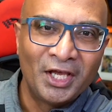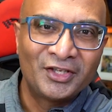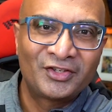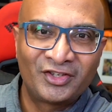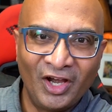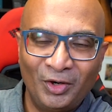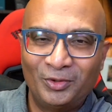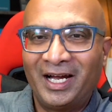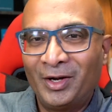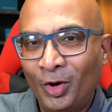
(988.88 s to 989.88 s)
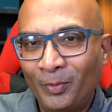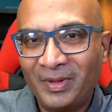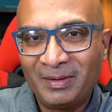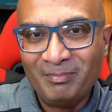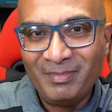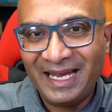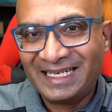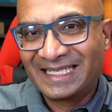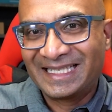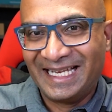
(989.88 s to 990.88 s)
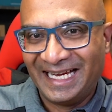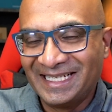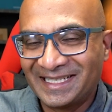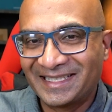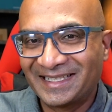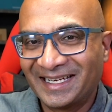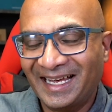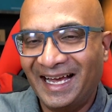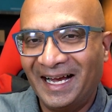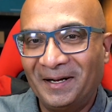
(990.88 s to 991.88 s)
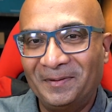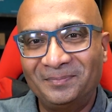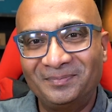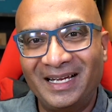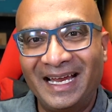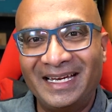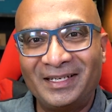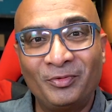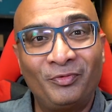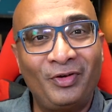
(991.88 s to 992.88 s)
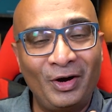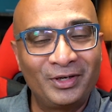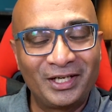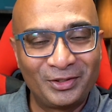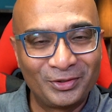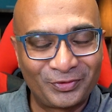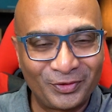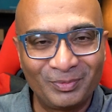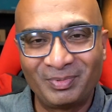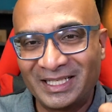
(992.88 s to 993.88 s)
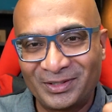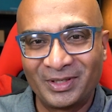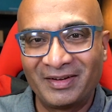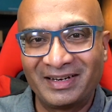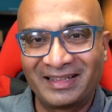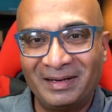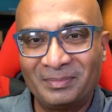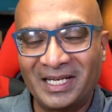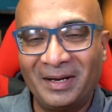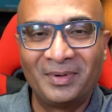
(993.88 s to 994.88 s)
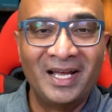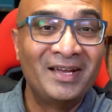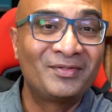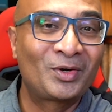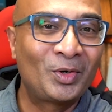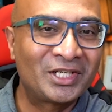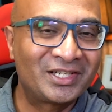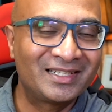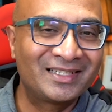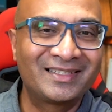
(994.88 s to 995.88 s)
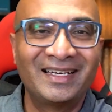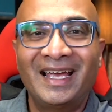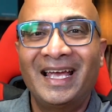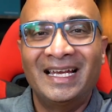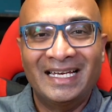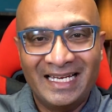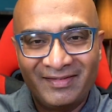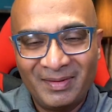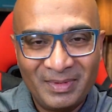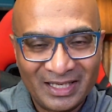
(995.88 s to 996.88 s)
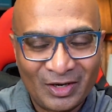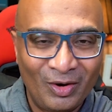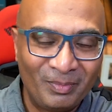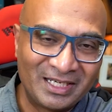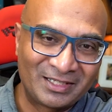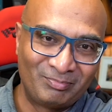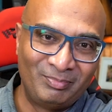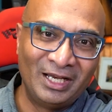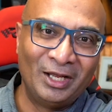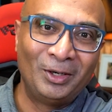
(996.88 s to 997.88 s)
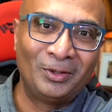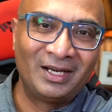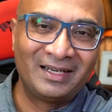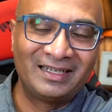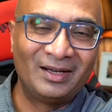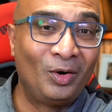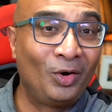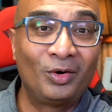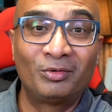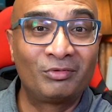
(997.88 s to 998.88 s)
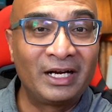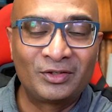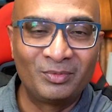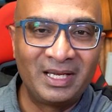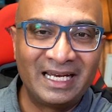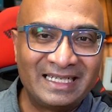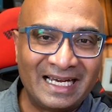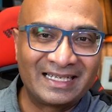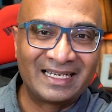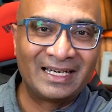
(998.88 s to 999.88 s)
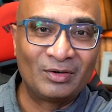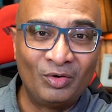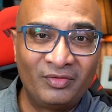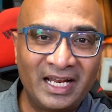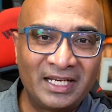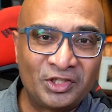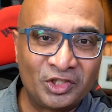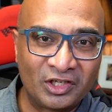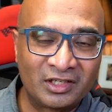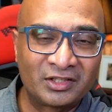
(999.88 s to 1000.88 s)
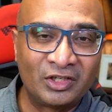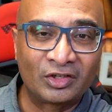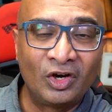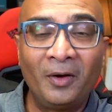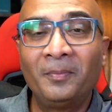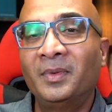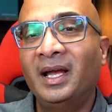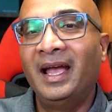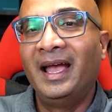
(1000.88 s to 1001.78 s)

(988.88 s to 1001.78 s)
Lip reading: So I hope that made sense and you found it useful. Please do give it a thumbs up. If you have questions, leave them in the comments below, or write to me at duncan@overlandjournals.com.